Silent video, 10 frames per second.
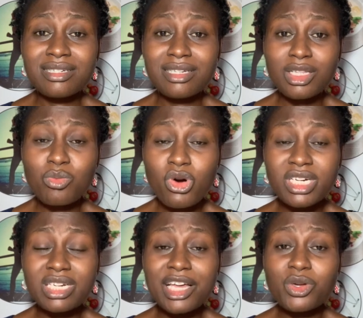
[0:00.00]
in the
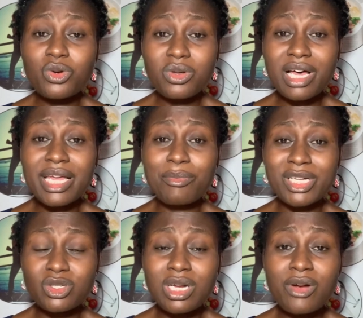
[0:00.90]
morning and you know that a
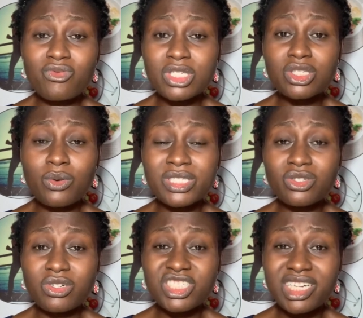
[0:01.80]
particular route is always
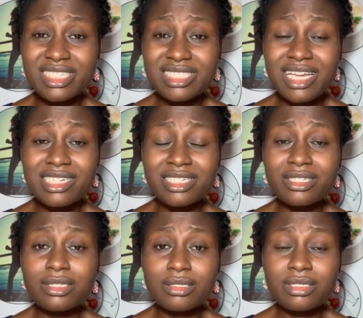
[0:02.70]
congested.
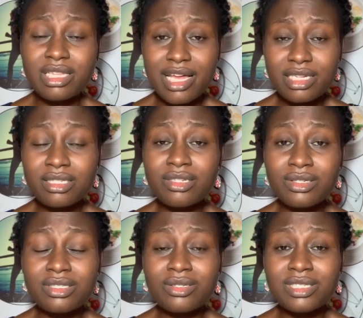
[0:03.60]
Then
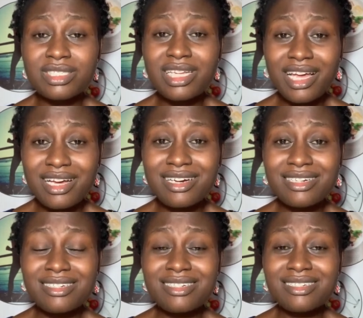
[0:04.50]
take
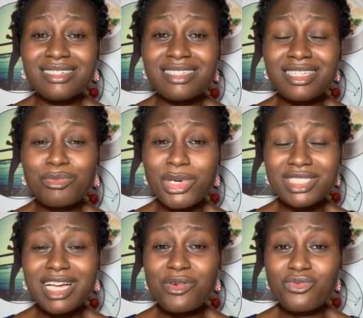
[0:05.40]
the
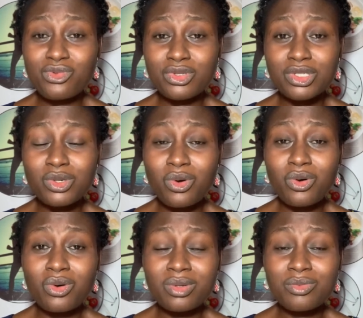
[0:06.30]
better route,
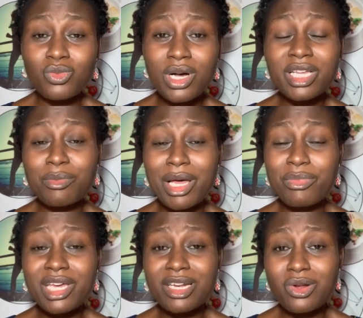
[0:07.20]
or well, it might
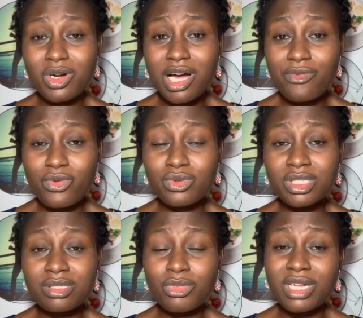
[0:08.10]
be a longer
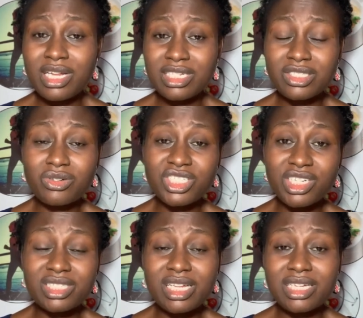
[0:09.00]
route but less
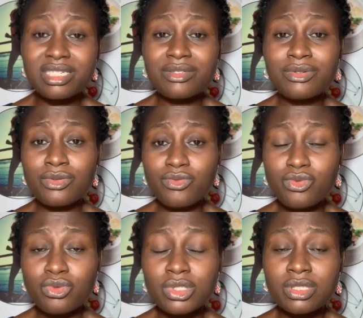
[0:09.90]
congested
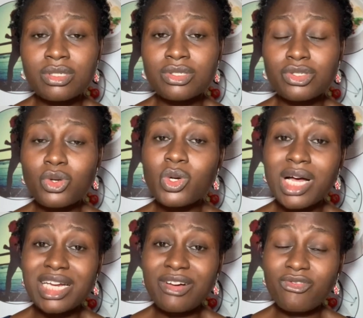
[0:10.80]
route, so you
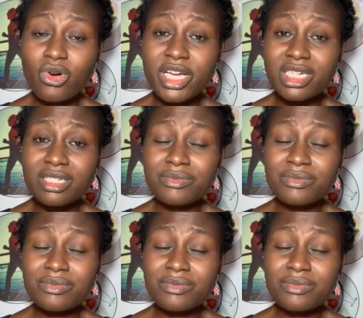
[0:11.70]
can avoid